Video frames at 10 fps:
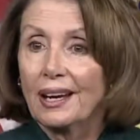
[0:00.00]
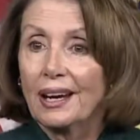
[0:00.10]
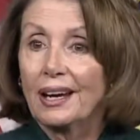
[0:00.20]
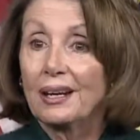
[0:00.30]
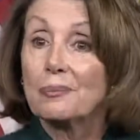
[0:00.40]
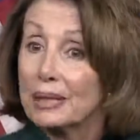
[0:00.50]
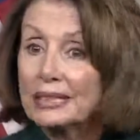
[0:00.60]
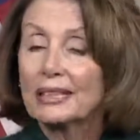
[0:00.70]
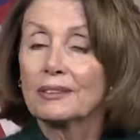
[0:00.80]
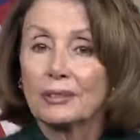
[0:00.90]
But
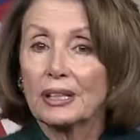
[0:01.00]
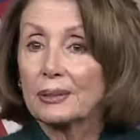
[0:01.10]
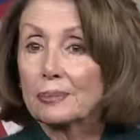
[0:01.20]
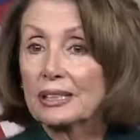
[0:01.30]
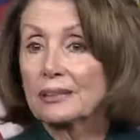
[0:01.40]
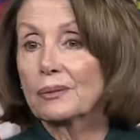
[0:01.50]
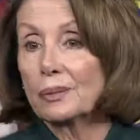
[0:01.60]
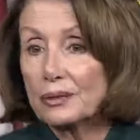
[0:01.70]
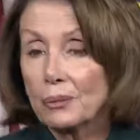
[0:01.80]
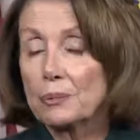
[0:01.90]

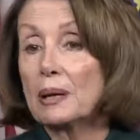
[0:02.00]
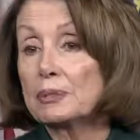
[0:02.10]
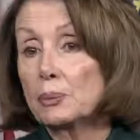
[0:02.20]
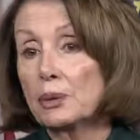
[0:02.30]
what the Republicans